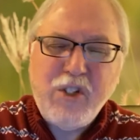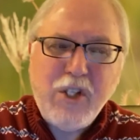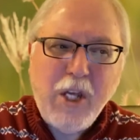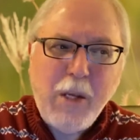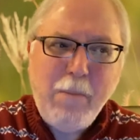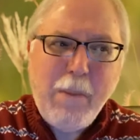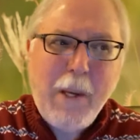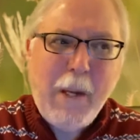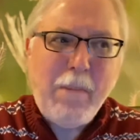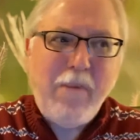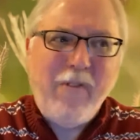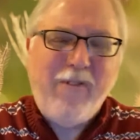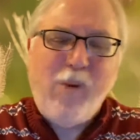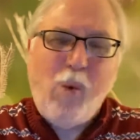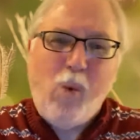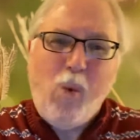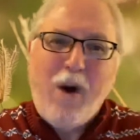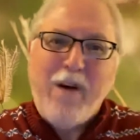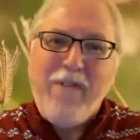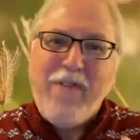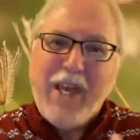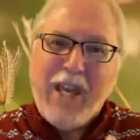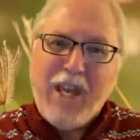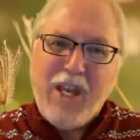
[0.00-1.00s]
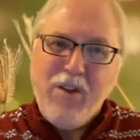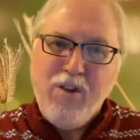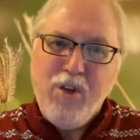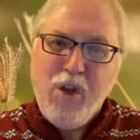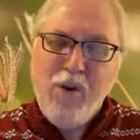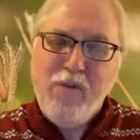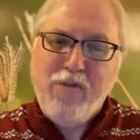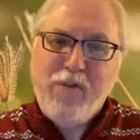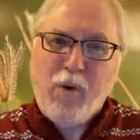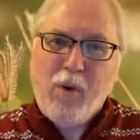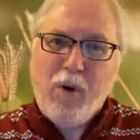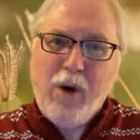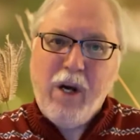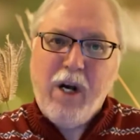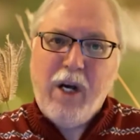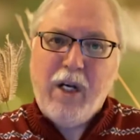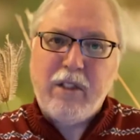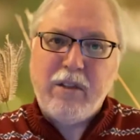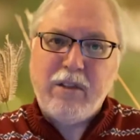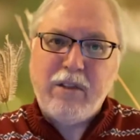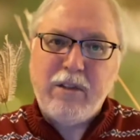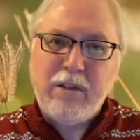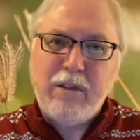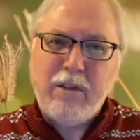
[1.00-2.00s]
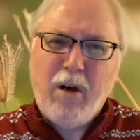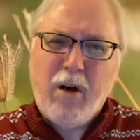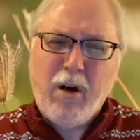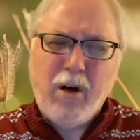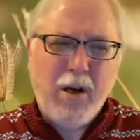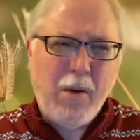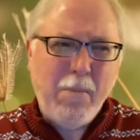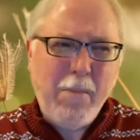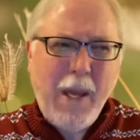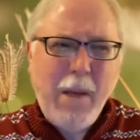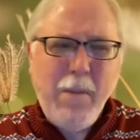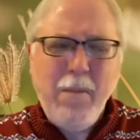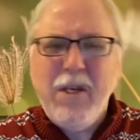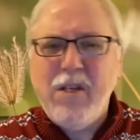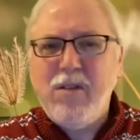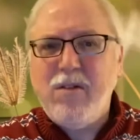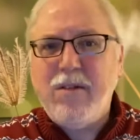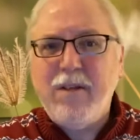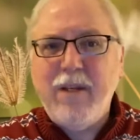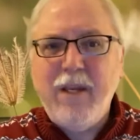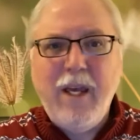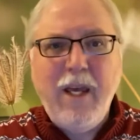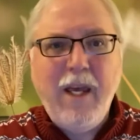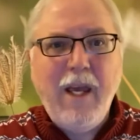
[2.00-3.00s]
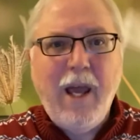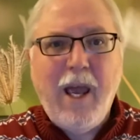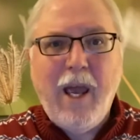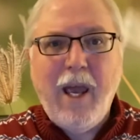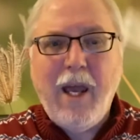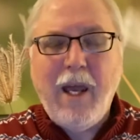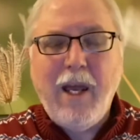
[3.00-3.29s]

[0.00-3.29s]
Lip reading: people for what they can do for us, or to maybe see